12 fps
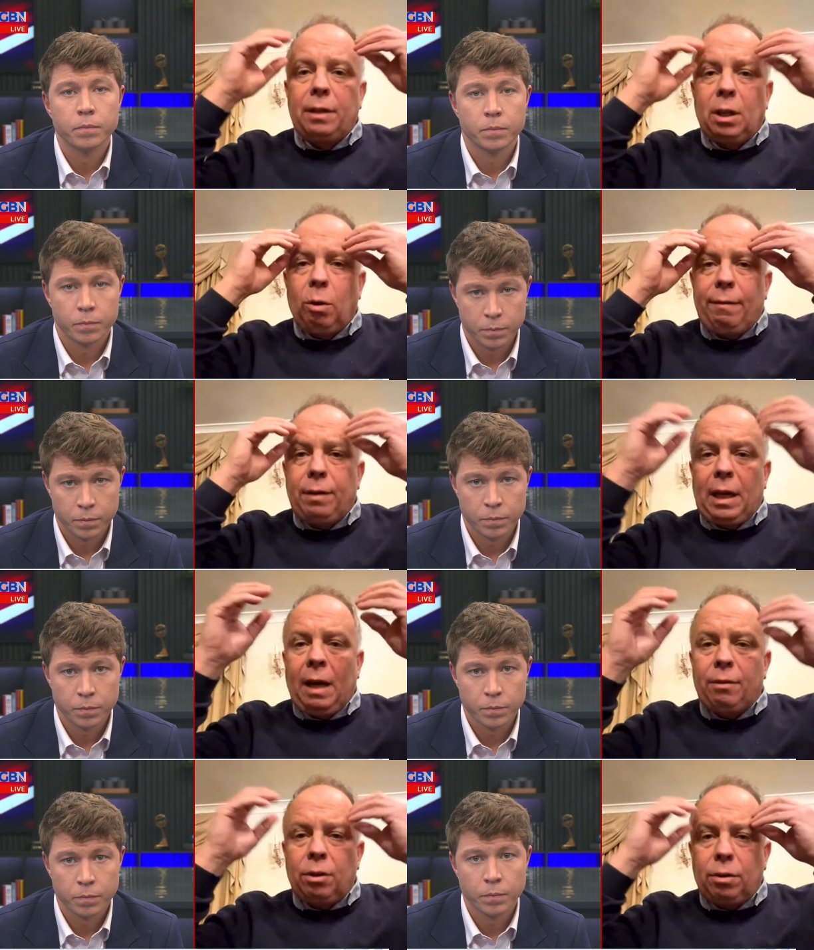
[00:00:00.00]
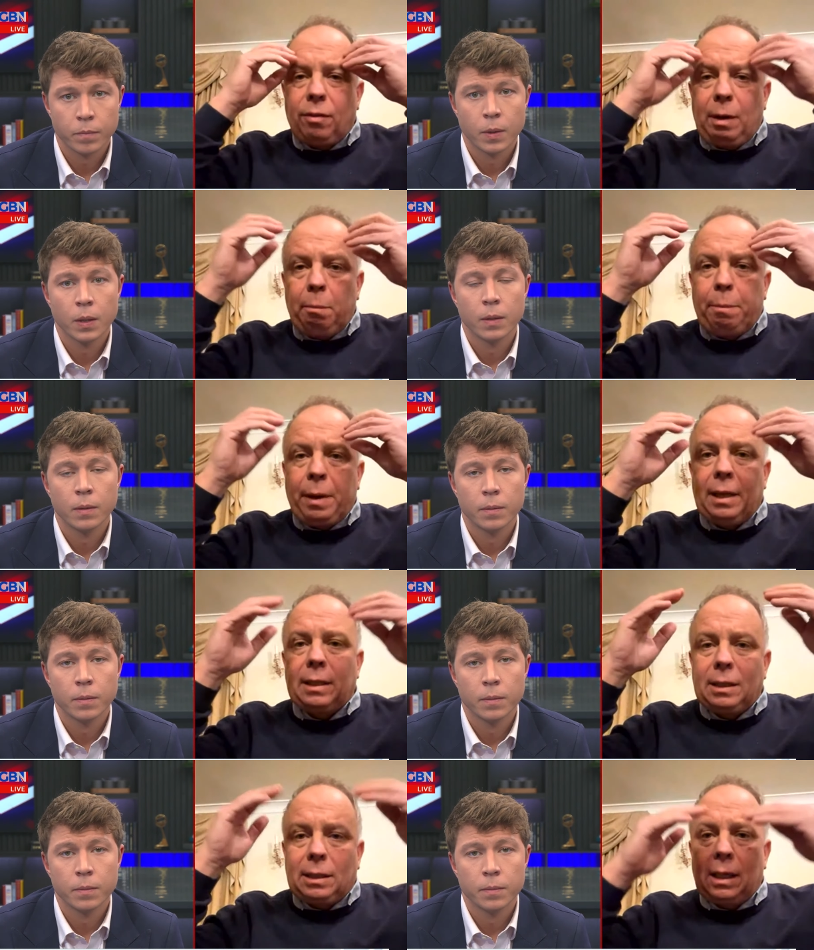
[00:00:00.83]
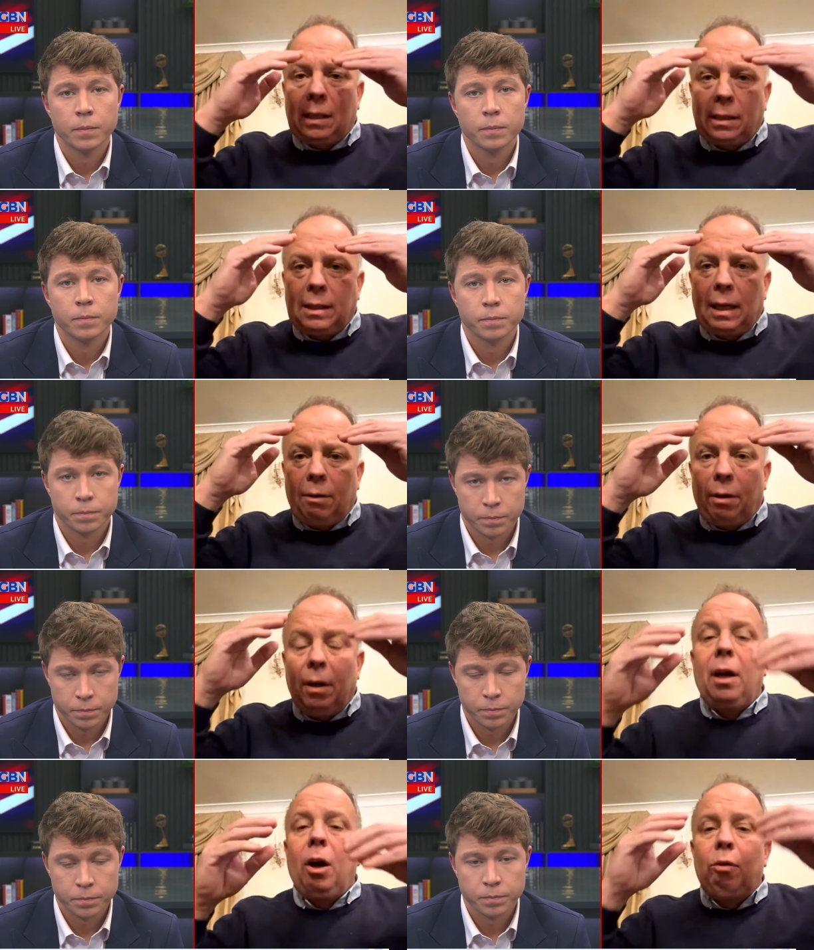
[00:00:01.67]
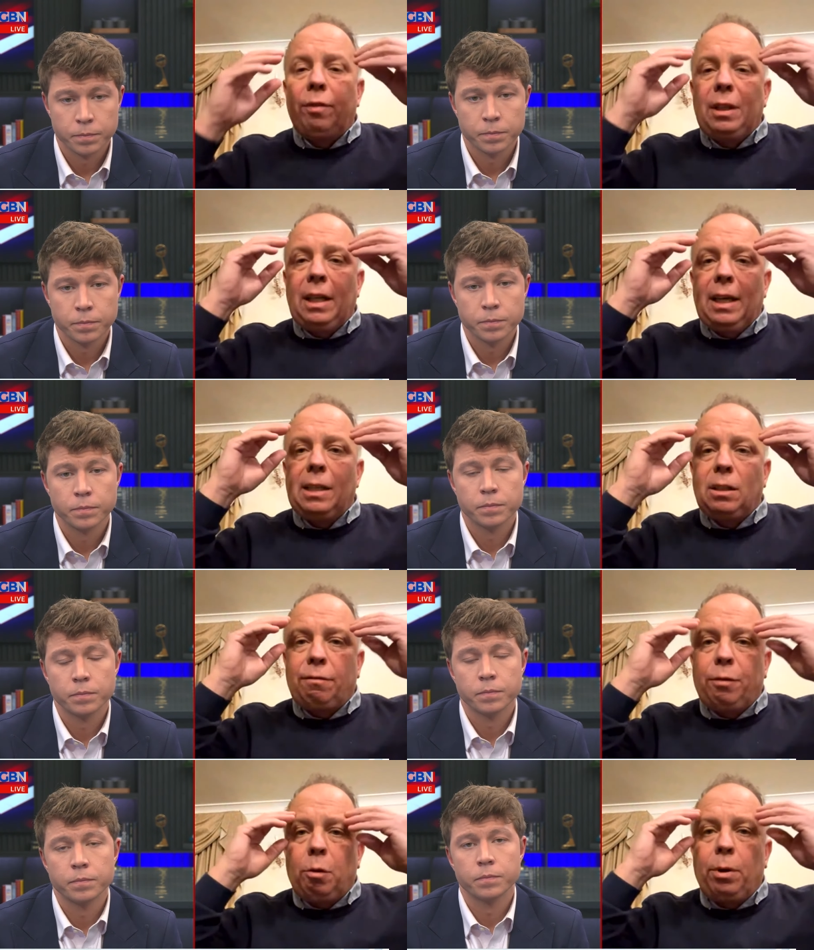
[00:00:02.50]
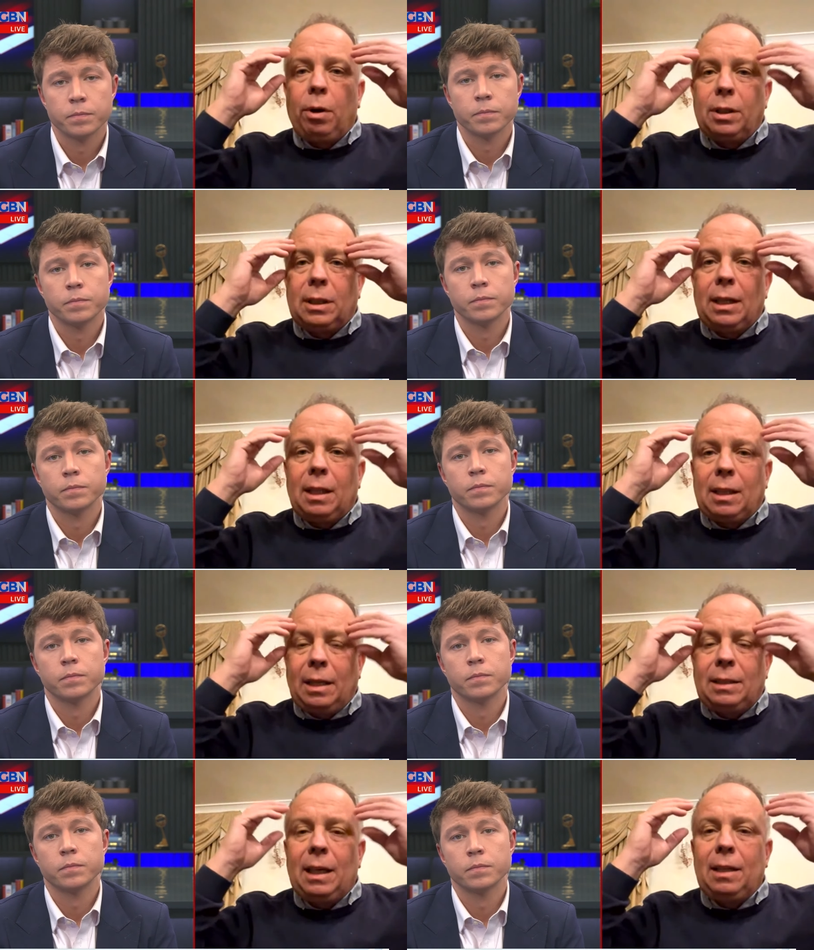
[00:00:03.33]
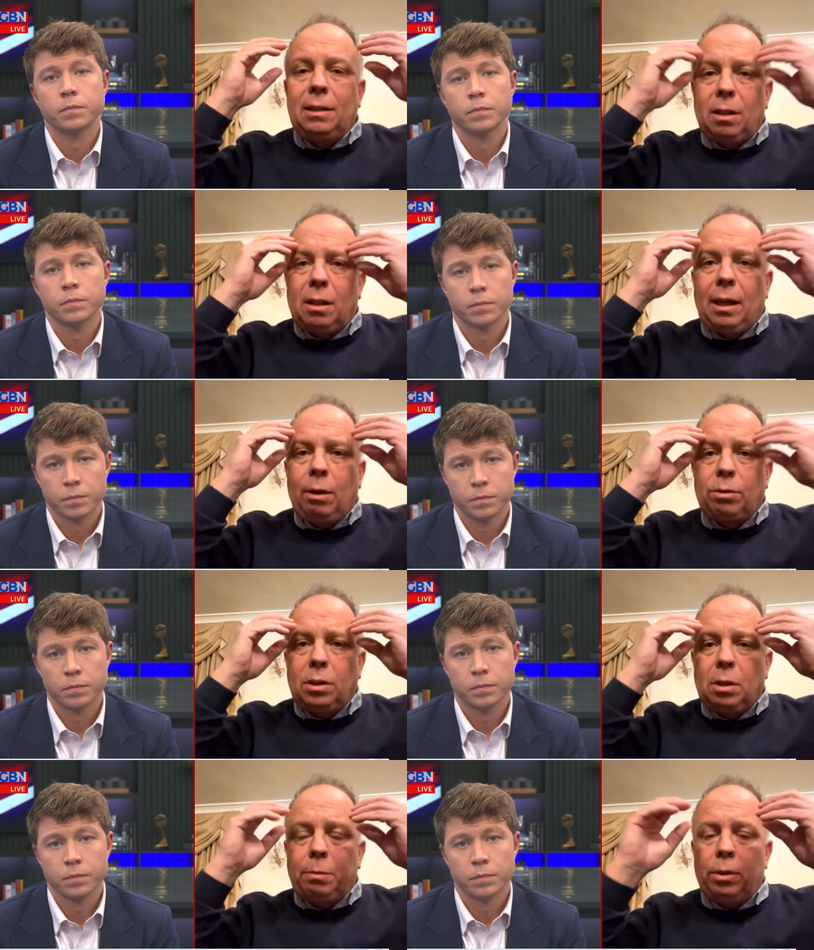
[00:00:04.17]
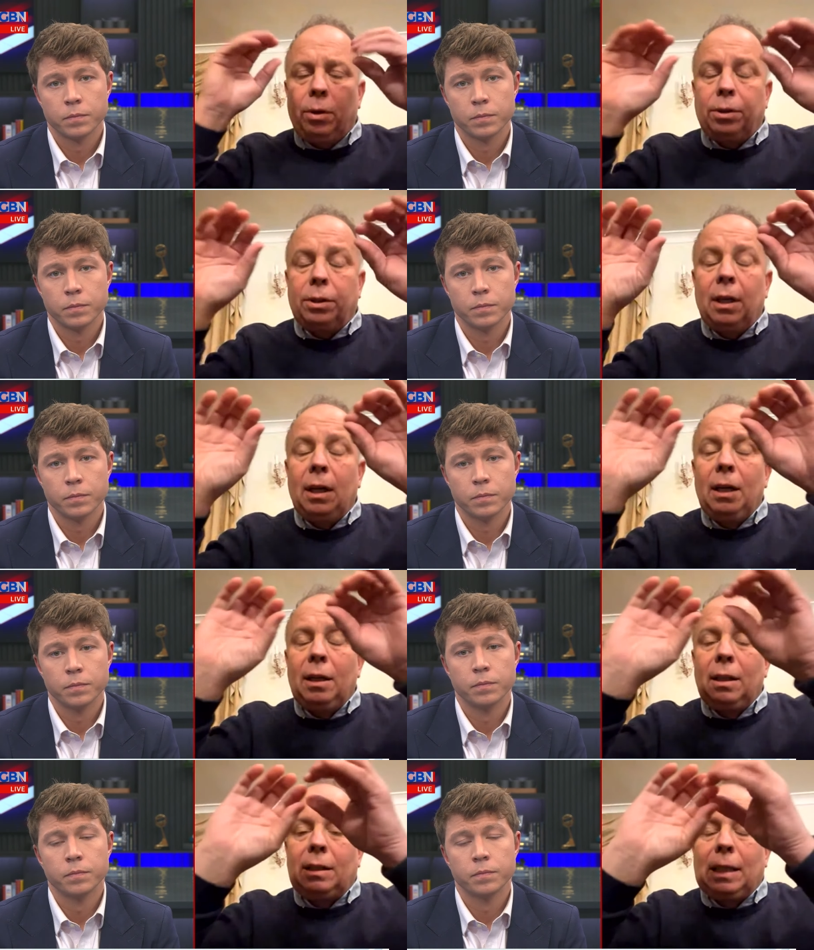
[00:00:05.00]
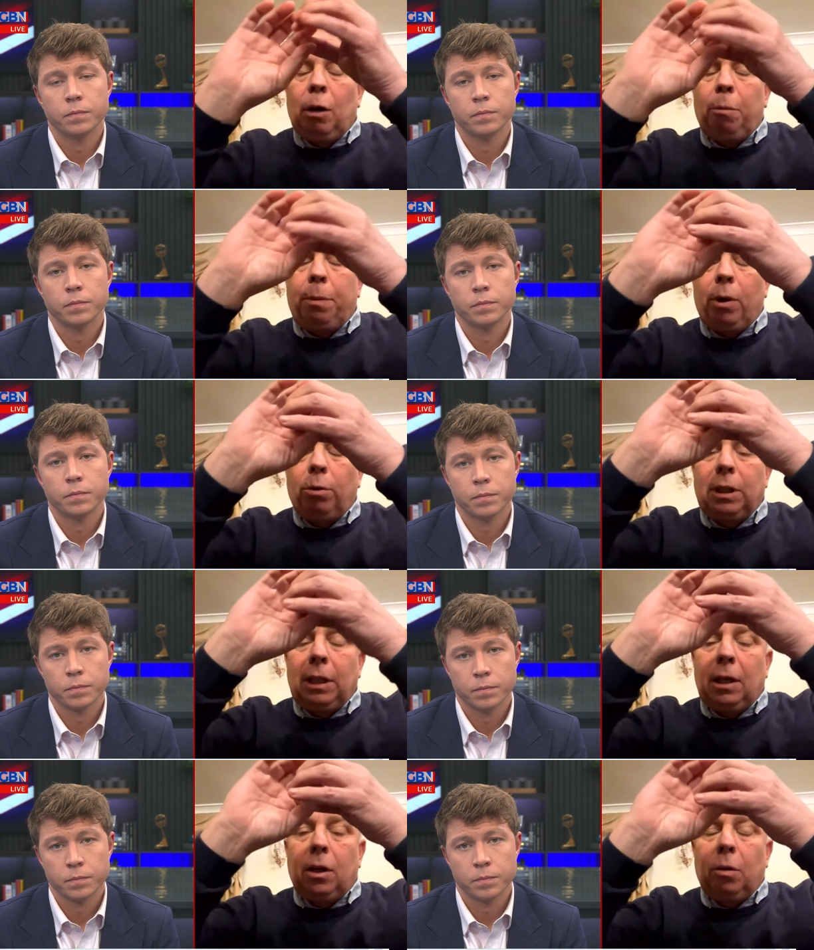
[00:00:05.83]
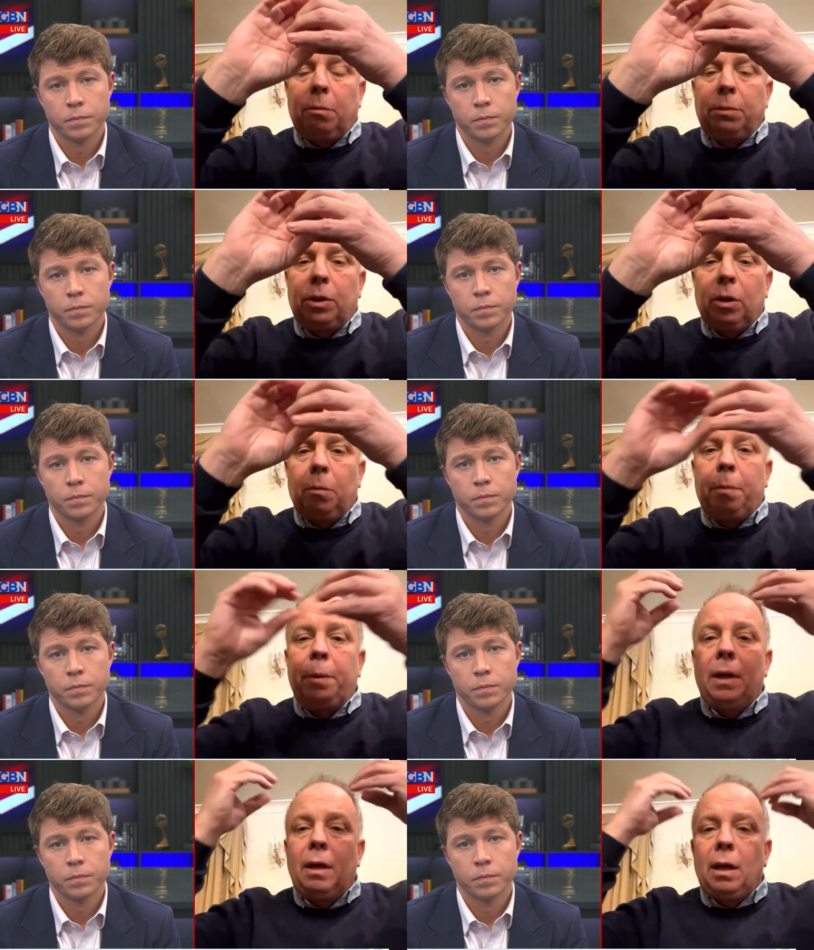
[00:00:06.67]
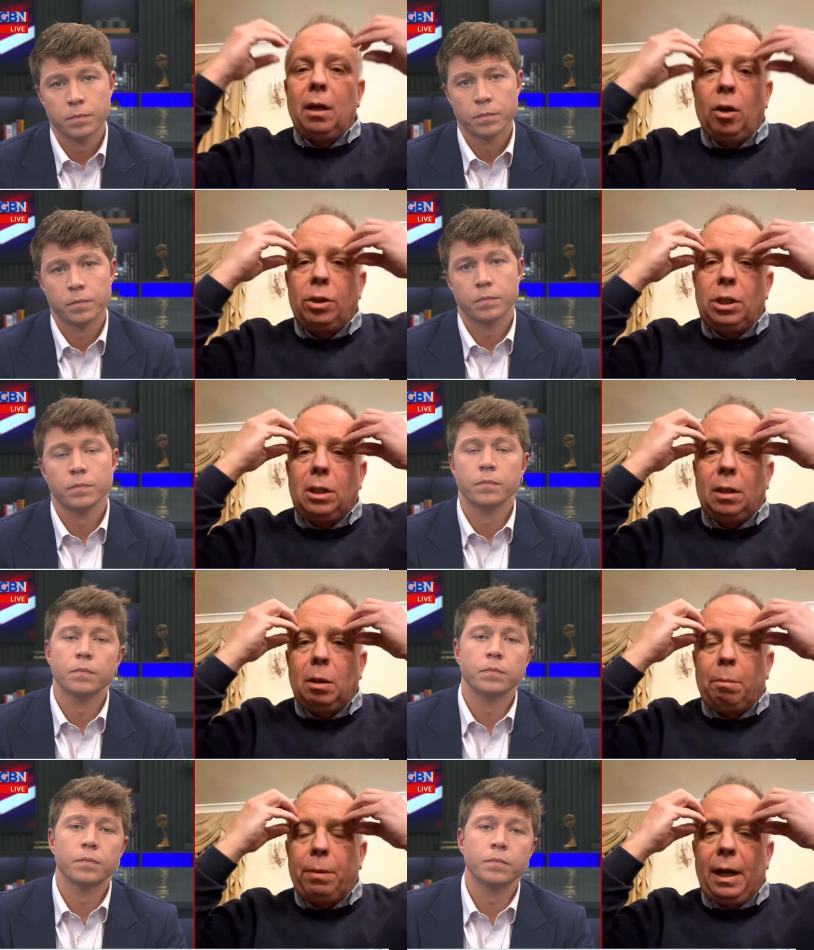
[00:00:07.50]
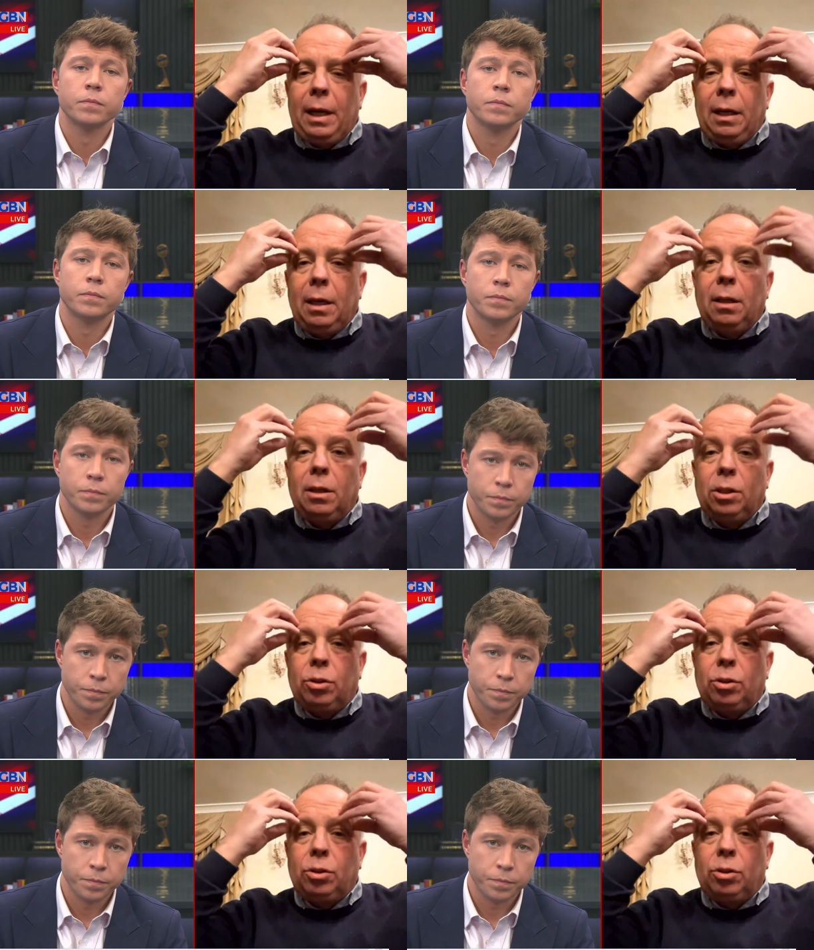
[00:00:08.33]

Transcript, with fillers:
Speaker 1: You don't have, a, have another impact, it settles down. Over the years, the footballers had t- tens of thousands of balls. Mm. The tau protein clumps up, lodges on the brain and